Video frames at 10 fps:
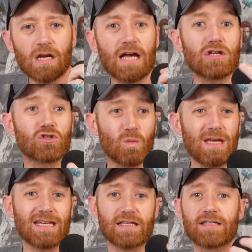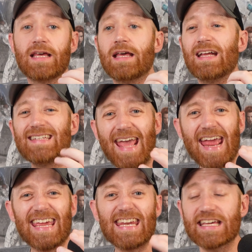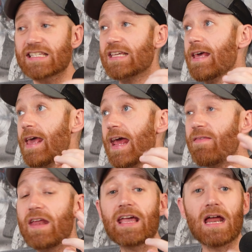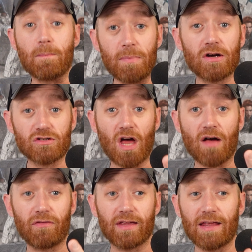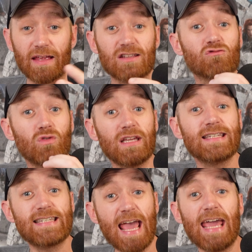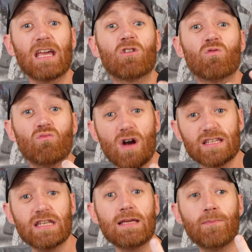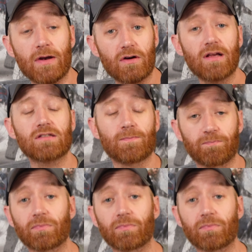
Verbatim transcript: kind of sweetness, tanginess, and then it kind of bitters off at the end like this really dank resiny bitterness.